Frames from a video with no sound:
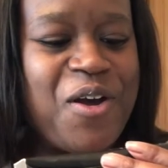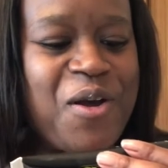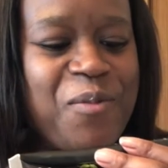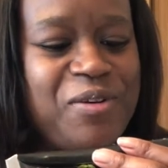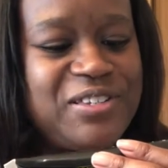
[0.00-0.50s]

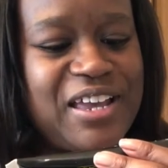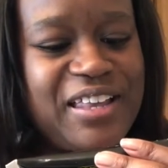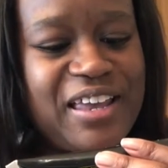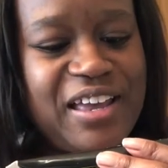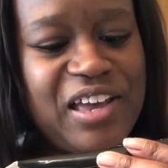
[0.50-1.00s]

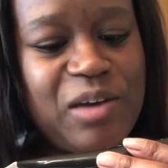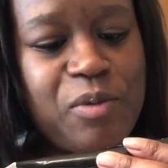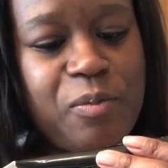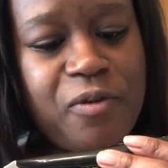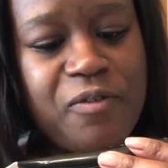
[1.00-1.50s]
protecting gum
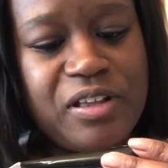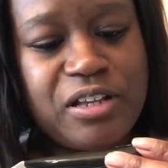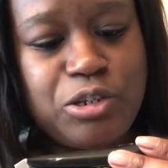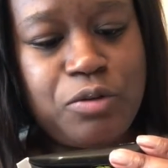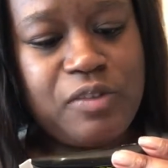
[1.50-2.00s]
and preventing
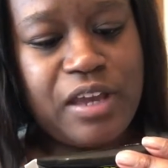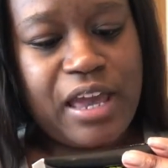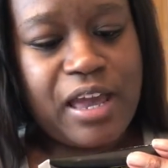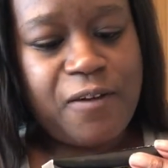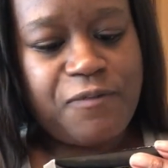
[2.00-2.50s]
tooth
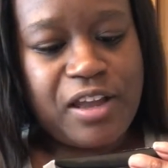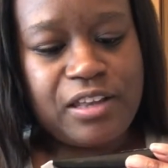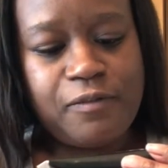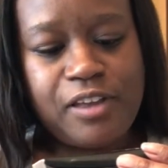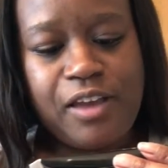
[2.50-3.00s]
decay
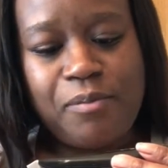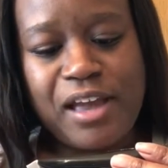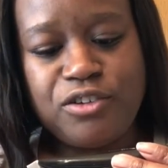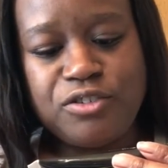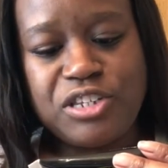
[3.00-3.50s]
effectively
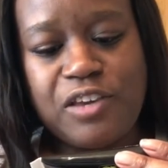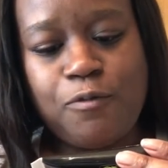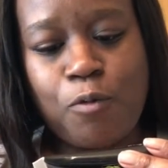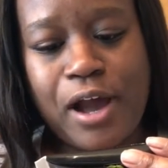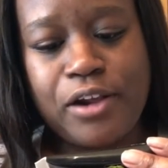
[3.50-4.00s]
makes your teeth
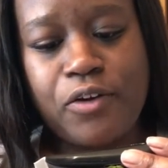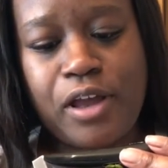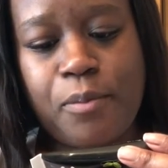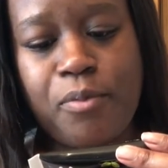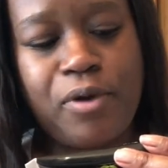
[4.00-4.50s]
whiter
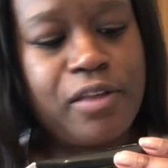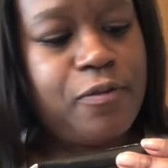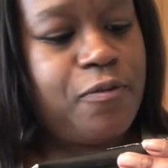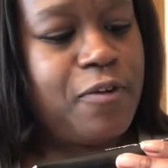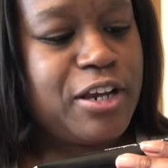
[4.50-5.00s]
and breath
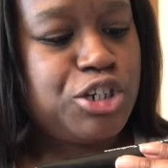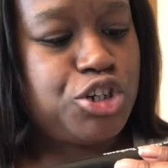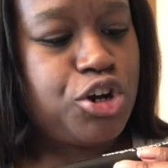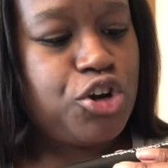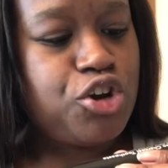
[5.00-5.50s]

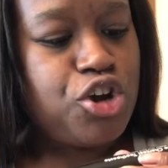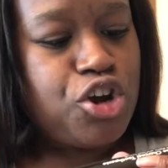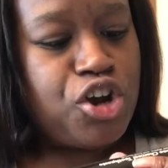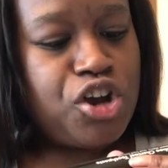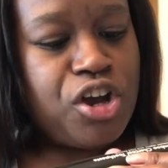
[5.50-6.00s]
fresher.
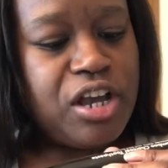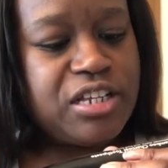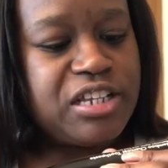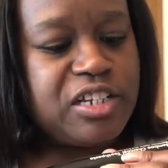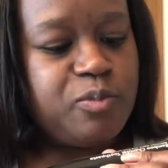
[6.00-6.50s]
It
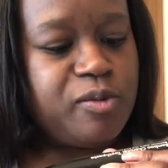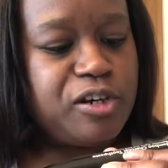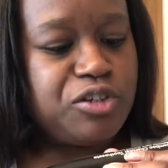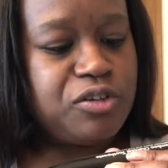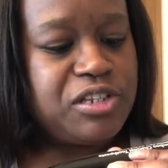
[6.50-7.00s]
says
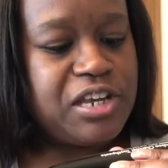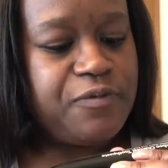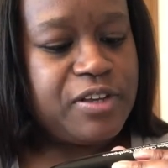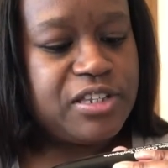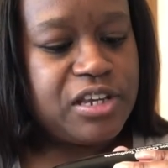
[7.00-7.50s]
brush your teeth
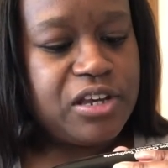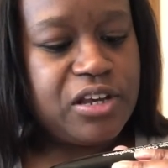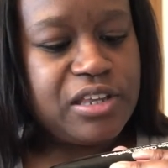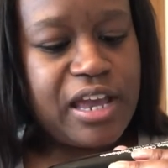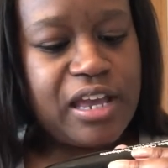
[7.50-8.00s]
and tongue
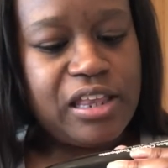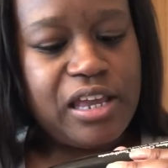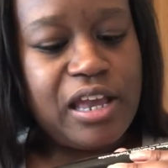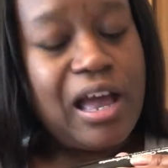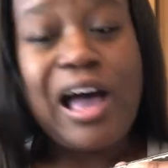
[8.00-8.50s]

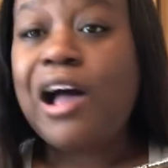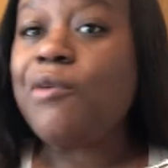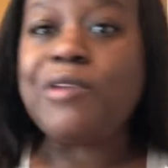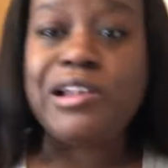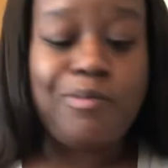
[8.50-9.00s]
daily. I
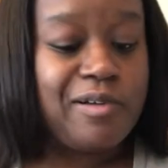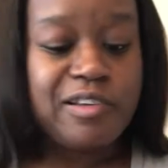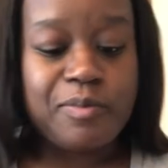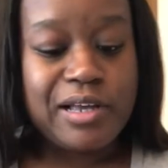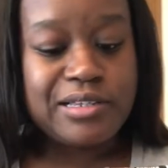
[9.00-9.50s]
already brush
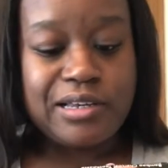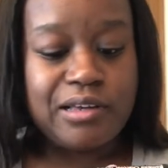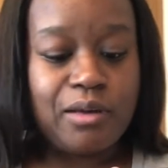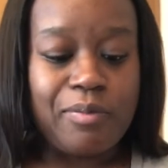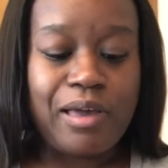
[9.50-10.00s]
my
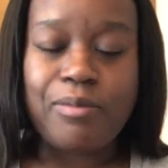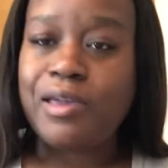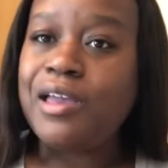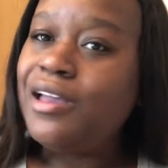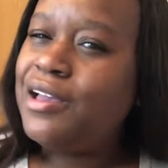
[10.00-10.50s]
tongue, baby.
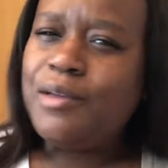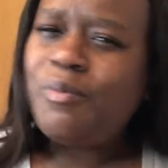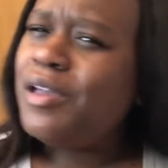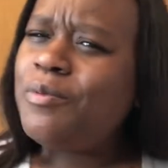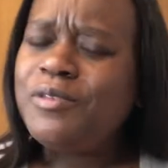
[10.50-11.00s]

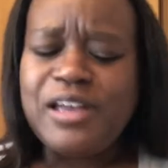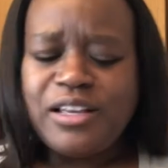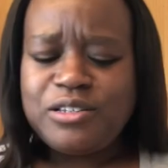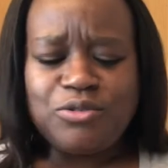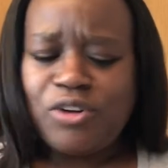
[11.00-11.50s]
People need
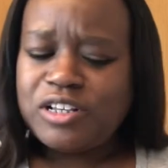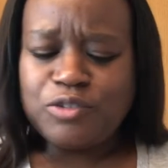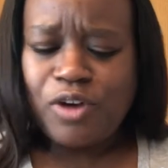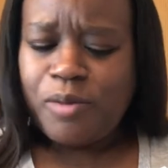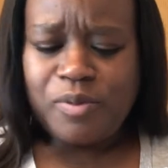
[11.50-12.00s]
to start
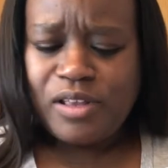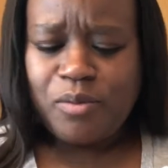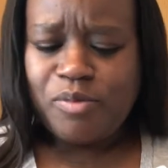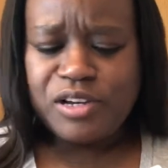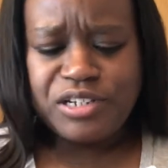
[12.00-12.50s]
scraping and
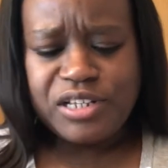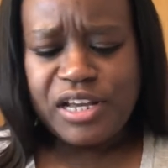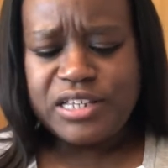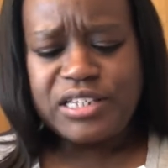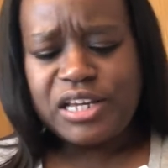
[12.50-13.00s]
brushing
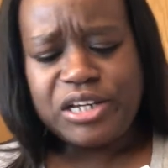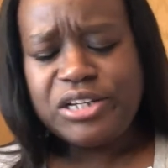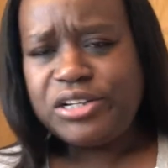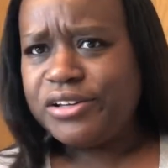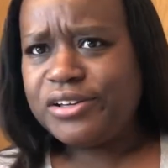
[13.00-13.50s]
their
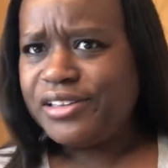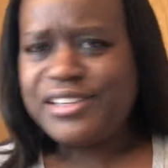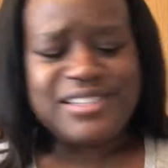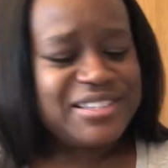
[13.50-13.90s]
tongue. This is,